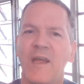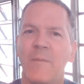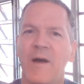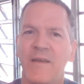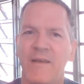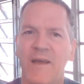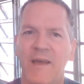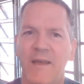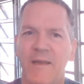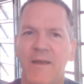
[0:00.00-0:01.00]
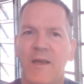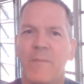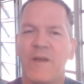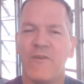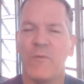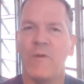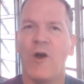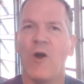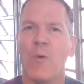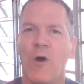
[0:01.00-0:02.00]
by day, because we
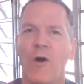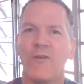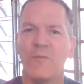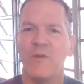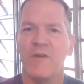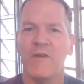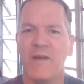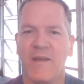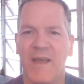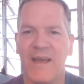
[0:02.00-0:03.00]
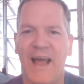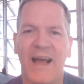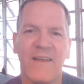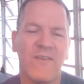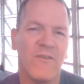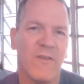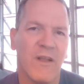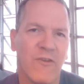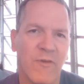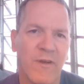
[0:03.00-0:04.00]
know we're ultimately going to get access to
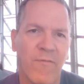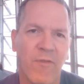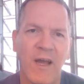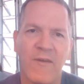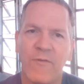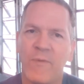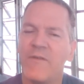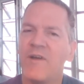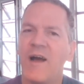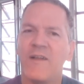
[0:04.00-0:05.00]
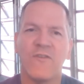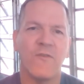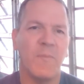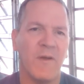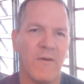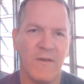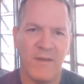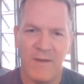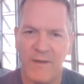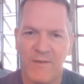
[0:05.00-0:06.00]
that tree of life, and we have God's Spirit
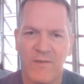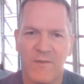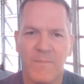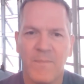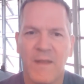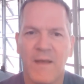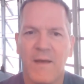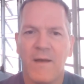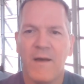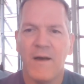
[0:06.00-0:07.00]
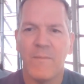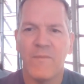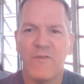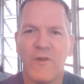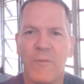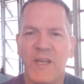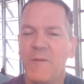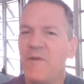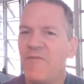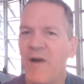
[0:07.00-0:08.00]
in us. So we need
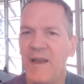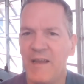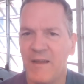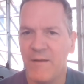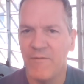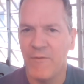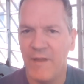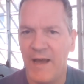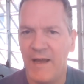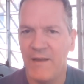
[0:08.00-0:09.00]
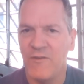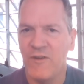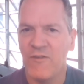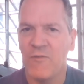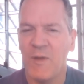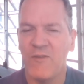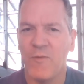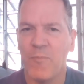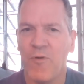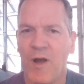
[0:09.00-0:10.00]
to be fighting for that. And Jesus makes
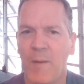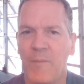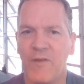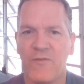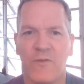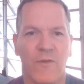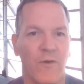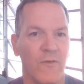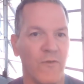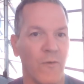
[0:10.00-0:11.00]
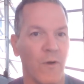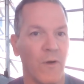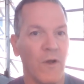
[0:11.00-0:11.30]
a promise to those who are